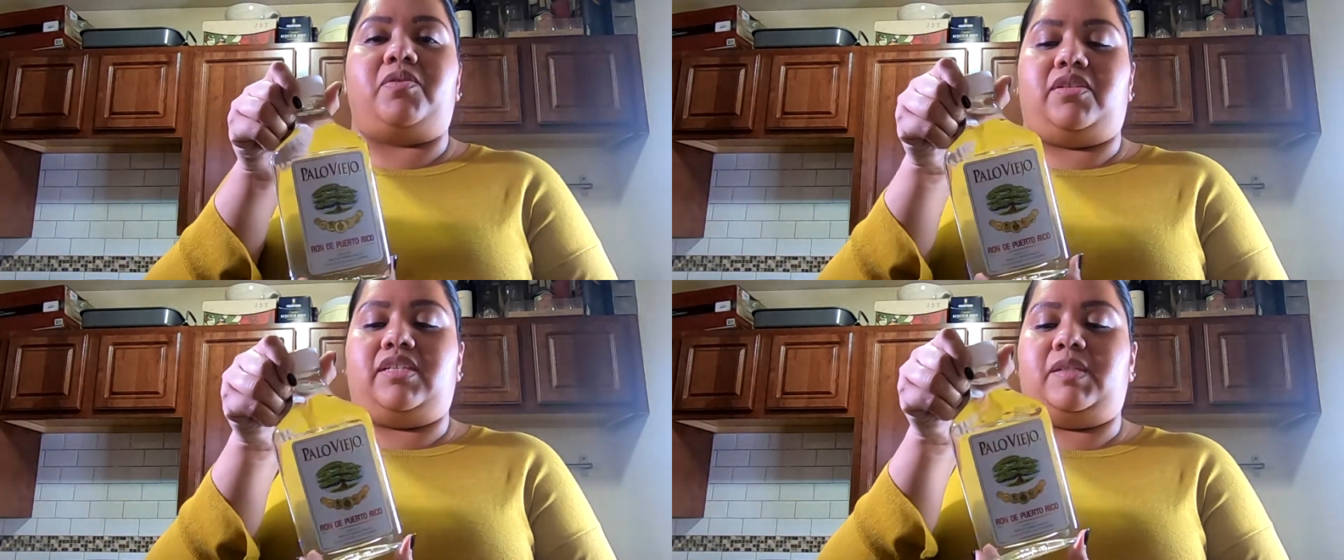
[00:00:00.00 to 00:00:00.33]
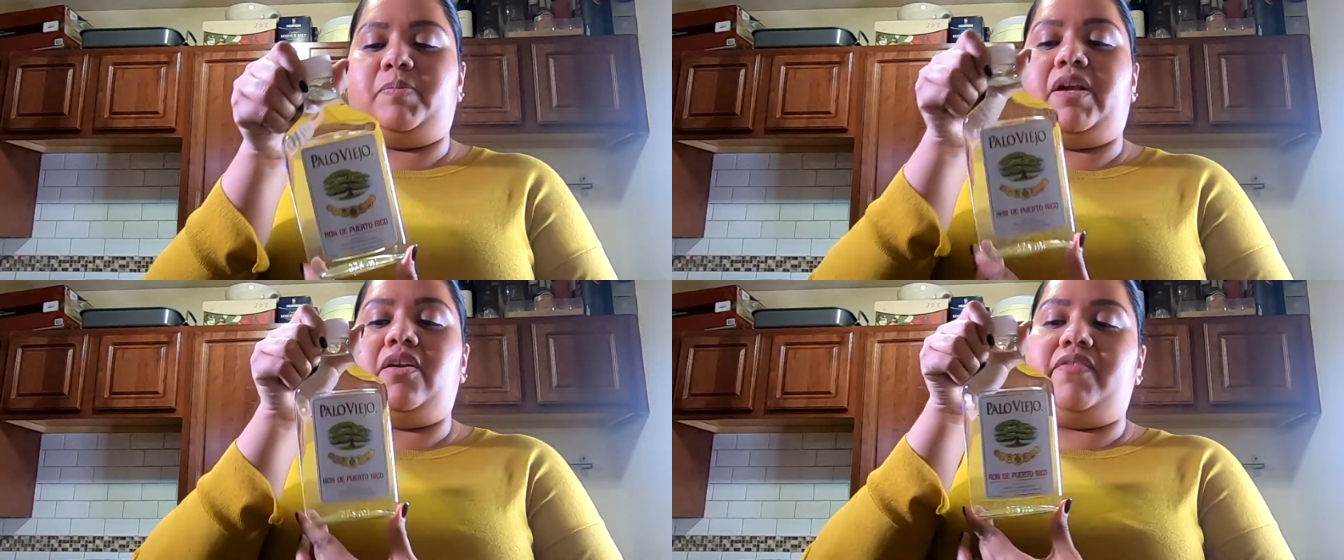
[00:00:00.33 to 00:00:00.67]
So this
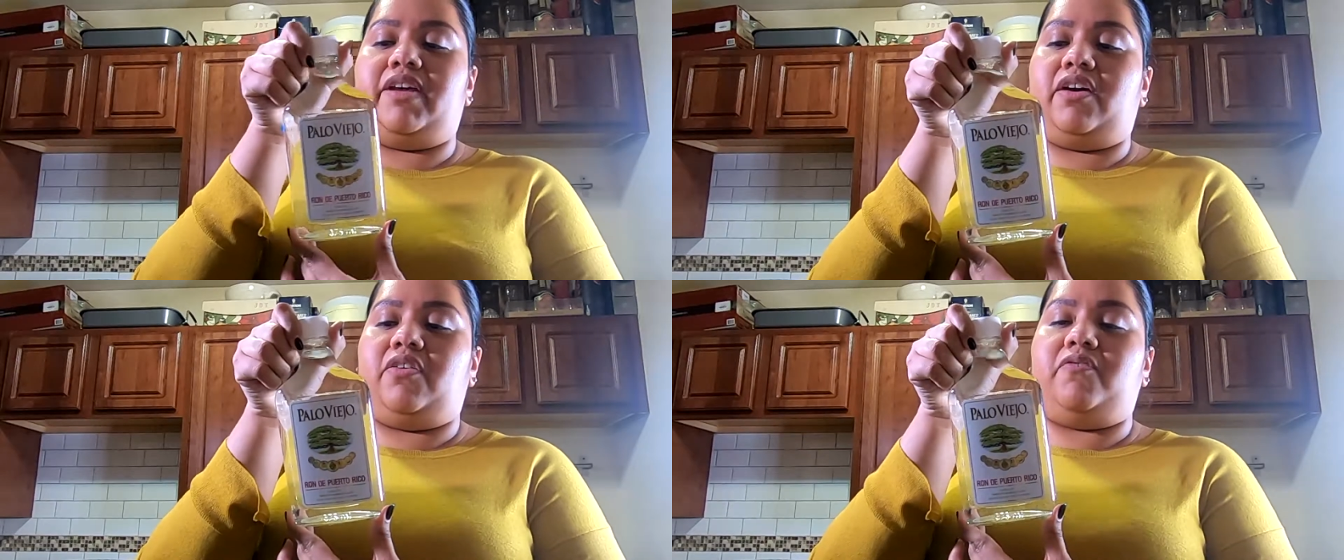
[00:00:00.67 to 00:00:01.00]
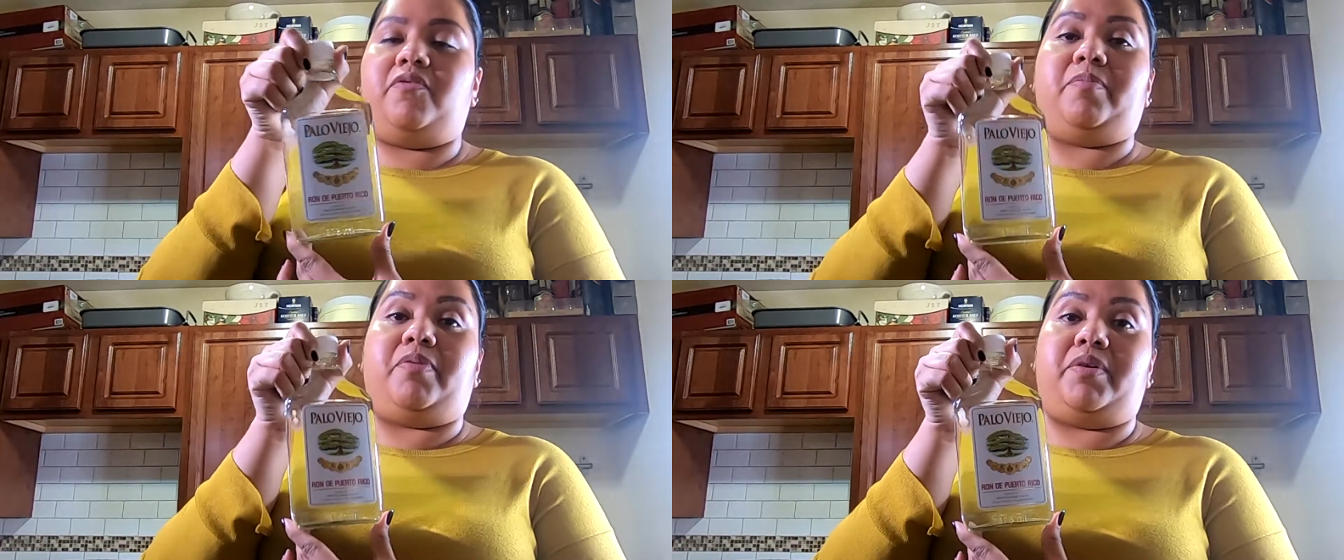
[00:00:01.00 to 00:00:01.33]
is Palo Viejo
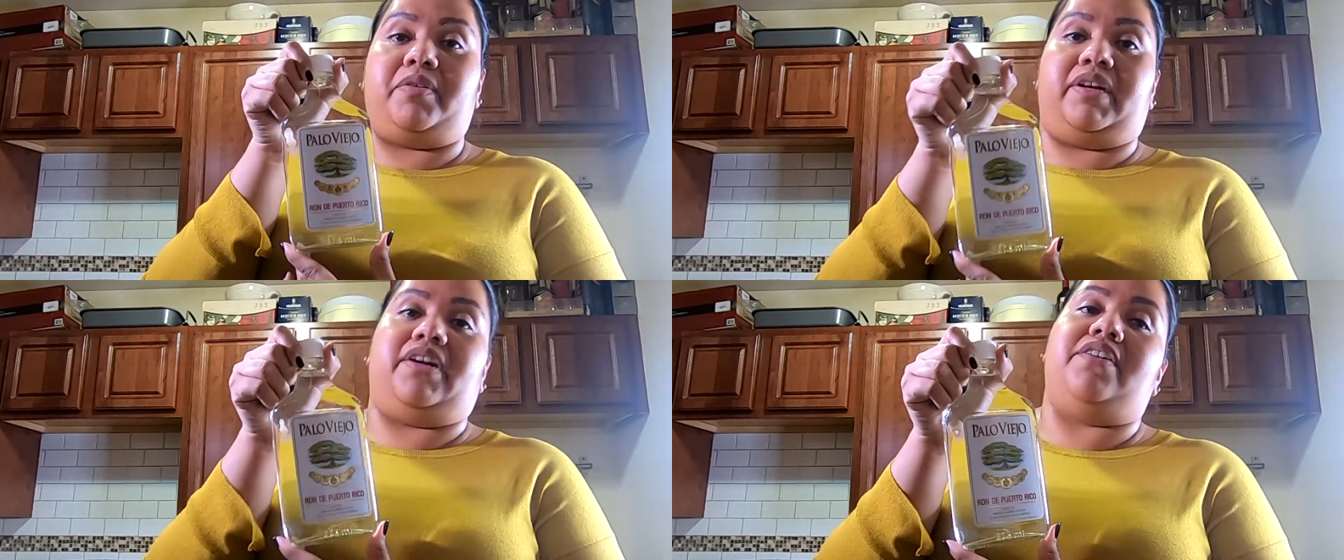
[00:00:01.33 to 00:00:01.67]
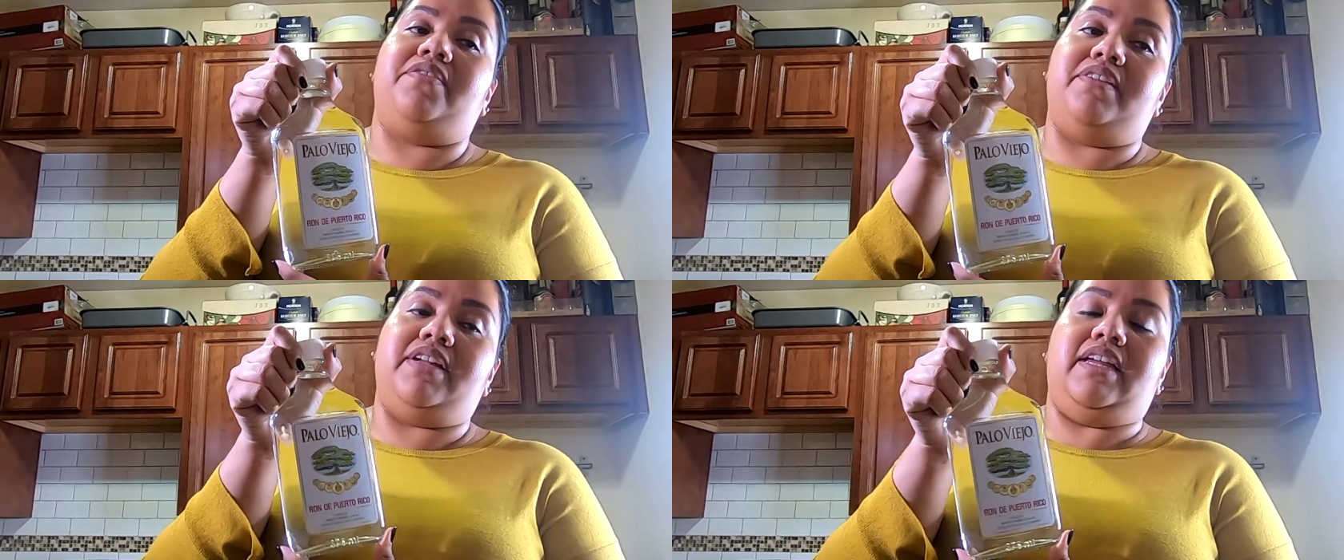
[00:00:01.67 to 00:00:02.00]
from Puerto
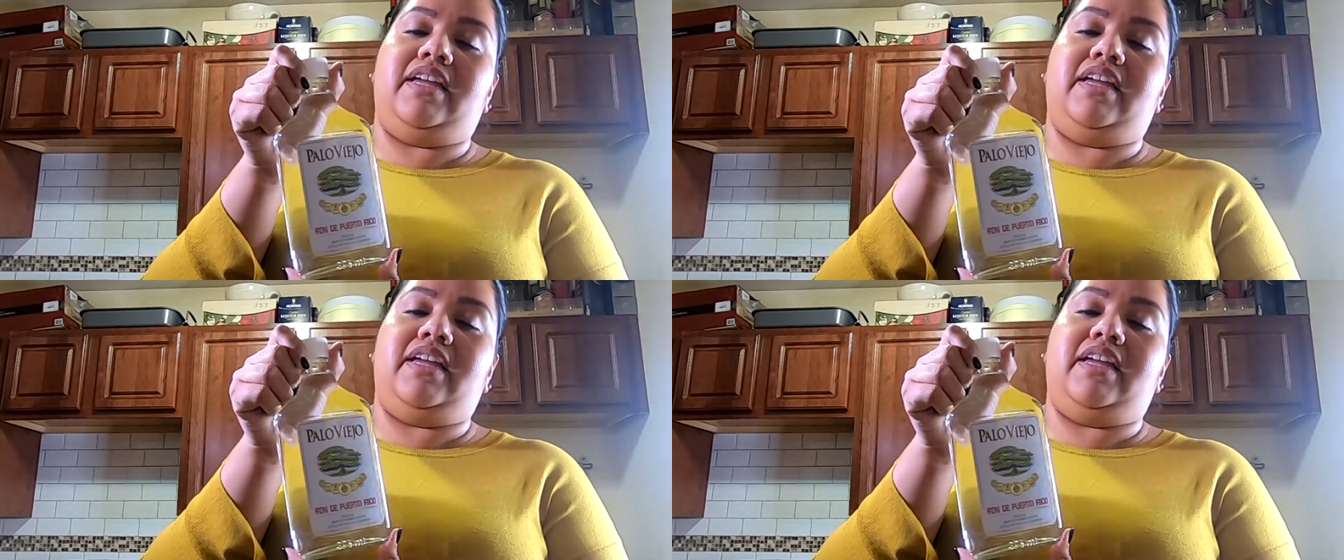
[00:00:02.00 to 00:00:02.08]
Rico.